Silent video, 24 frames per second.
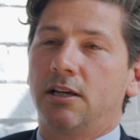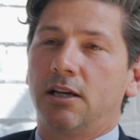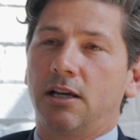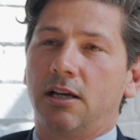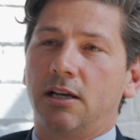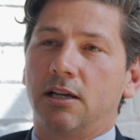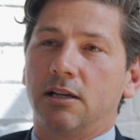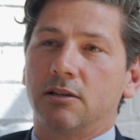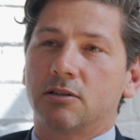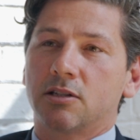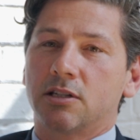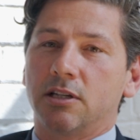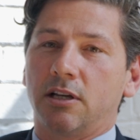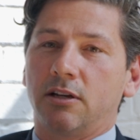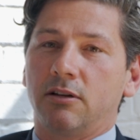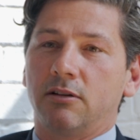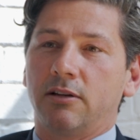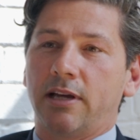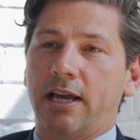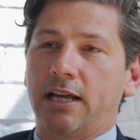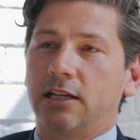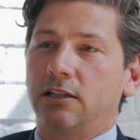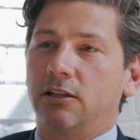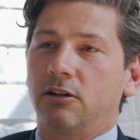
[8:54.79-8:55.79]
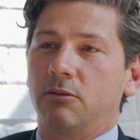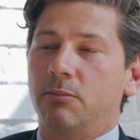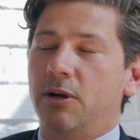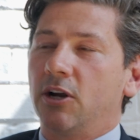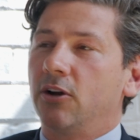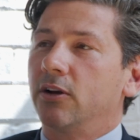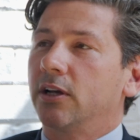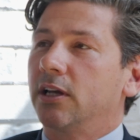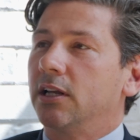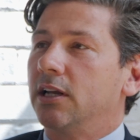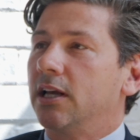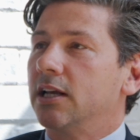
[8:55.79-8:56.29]
Uh, so Anglo
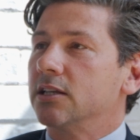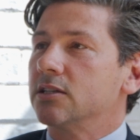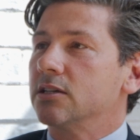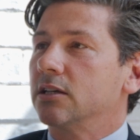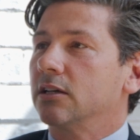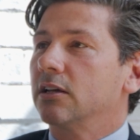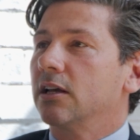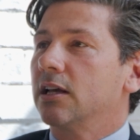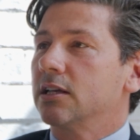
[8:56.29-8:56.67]
American has a,